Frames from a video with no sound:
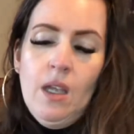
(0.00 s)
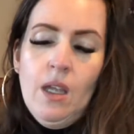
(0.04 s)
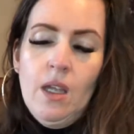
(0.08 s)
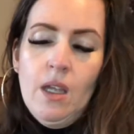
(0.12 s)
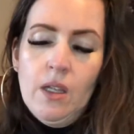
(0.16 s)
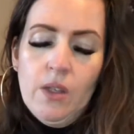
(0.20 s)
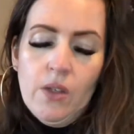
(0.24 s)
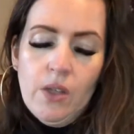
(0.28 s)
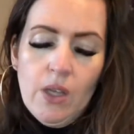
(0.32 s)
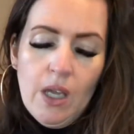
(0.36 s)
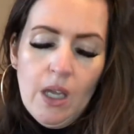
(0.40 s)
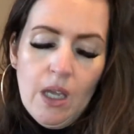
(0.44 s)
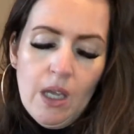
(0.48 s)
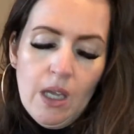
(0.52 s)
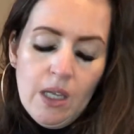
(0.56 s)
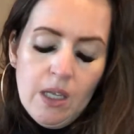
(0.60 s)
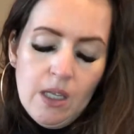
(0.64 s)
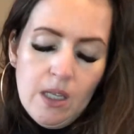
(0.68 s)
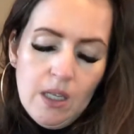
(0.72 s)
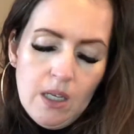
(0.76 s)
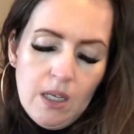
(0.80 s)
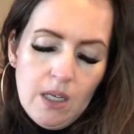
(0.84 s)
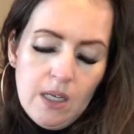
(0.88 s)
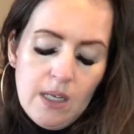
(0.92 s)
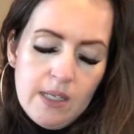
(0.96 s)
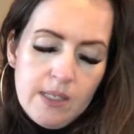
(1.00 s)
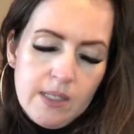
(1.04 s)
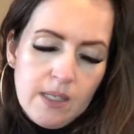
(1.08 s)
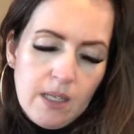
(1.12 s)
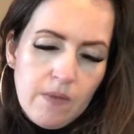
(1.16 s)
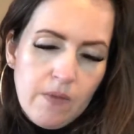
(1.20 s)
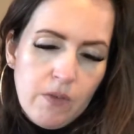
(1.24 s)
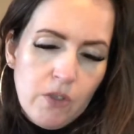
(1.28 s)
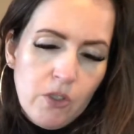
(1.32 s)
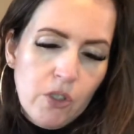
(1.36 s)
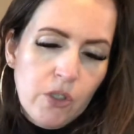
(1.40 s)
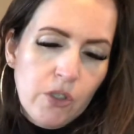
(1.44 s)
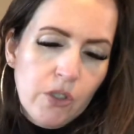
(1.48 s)
Okay, let's have
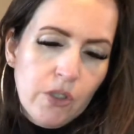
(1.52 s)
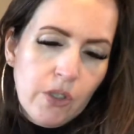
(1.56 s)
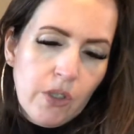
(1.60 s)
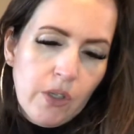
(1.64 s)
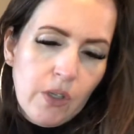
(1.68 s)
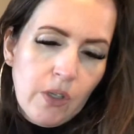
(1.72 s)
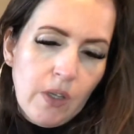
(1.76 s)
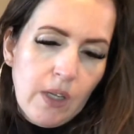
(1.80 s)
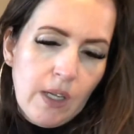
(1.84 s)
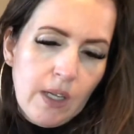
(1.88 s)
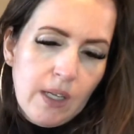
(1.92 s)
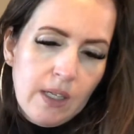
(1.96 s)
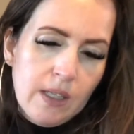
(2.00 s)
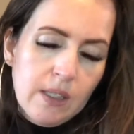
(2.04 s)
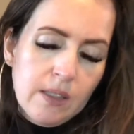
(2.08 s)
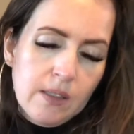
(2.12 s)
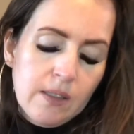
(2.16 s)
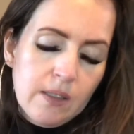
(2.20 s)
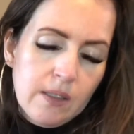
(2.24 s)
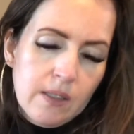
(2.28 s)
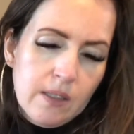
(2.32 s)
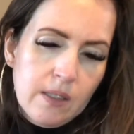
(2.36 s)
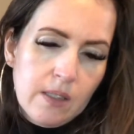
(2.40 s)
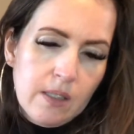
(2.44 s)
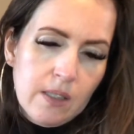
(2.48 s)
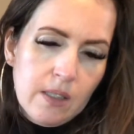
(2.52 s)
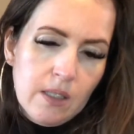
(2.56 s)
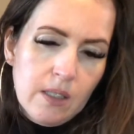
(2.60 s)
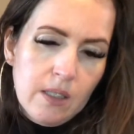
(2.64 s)
a look at,